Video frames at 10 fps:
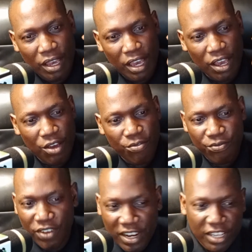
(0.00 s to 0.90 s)

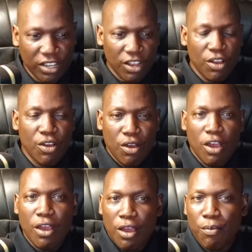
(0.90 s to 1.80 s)
feeling
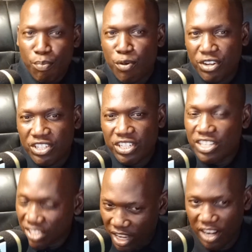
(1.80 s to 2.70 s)
pretty
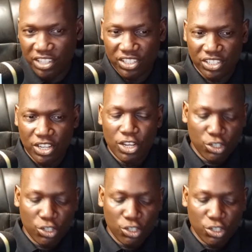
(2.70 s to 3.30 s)
discouraged.